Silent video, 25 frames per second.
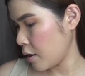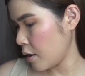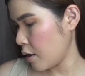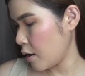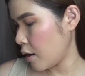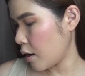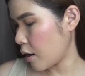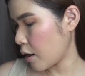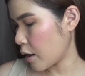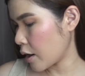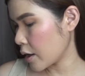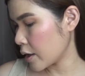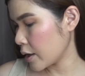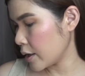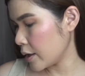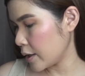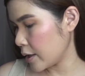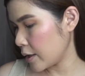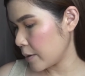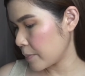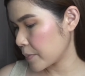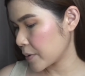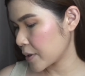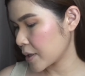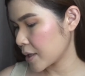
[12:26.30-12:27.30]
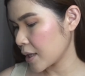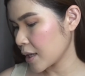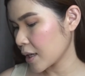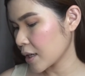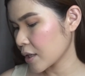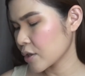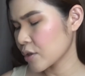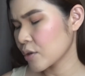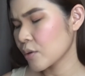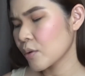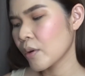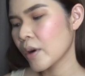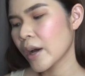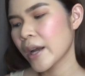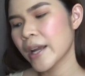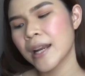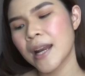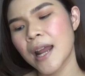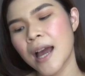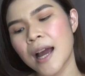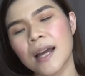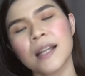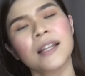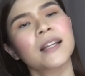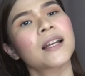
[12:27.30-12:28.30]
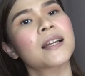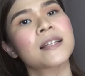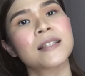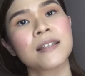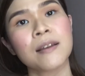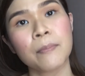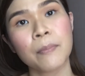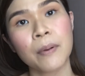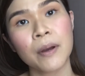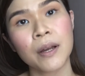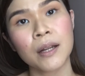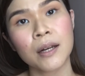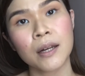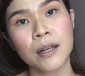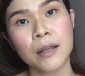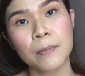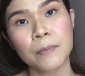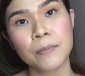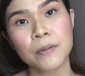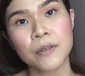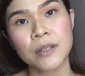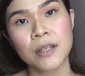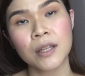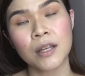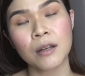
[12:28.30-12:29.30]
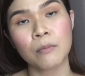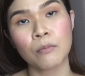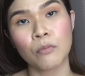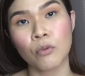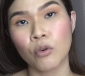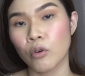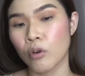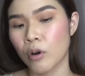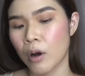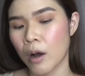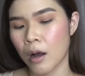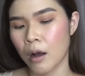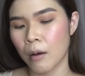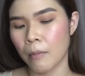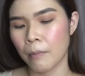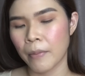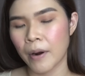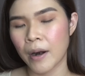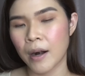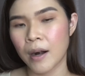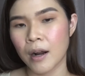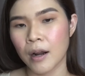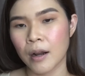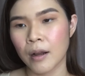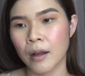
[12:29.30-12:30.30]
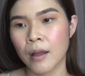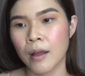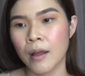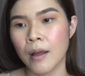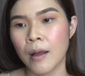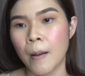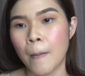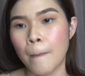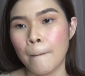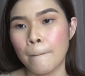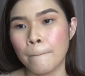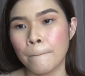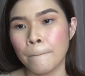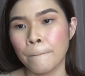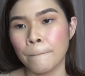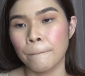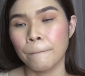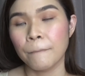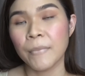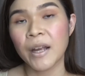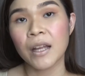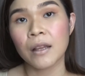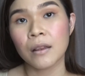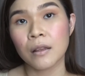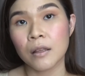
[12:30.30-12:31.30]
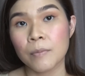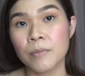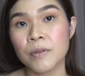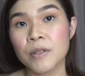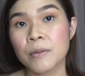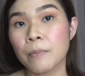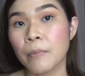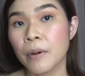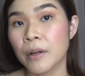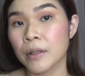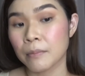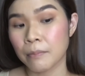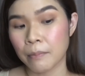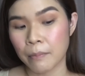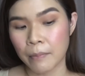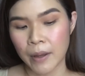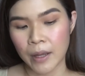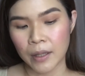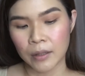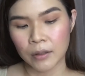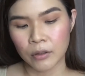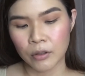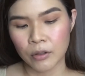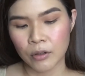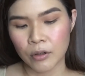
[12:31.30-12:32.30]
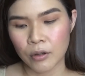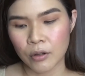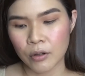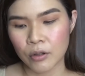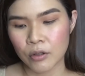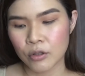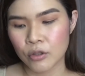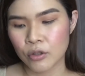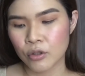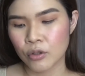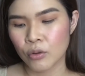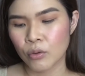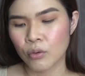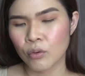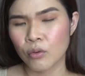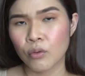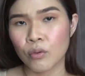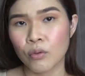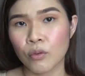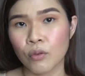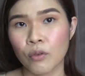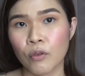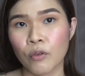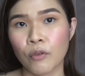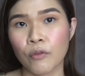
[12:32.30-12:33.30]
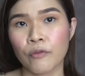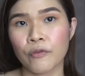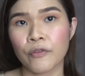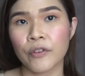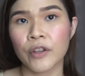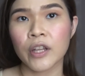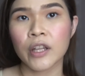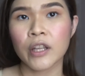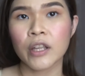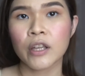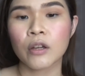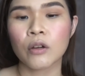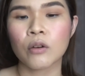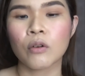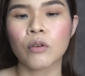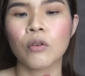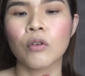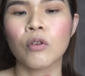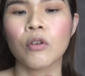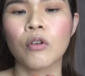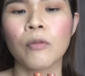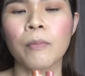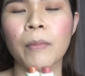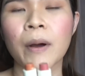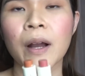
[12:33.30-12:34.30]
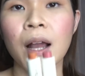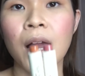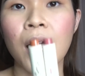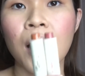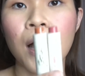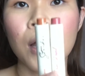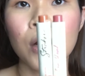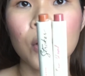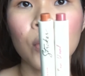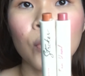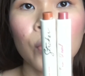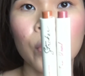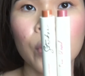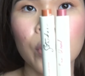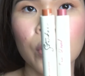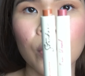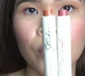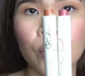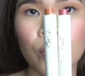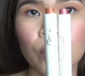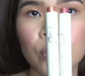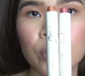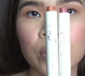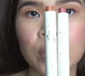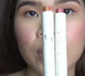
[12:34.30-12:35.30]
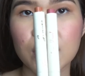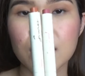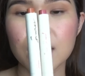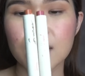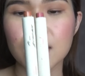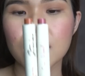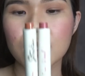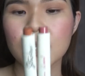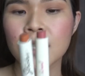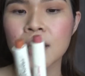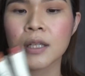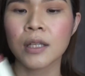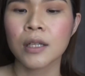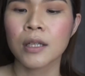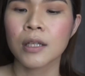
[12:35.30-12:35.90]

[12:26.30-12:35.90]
our lipstick. So, kailangan kasi pag lipstick mo, parang may lips but better. So, feeling ko, paghahaluin ko si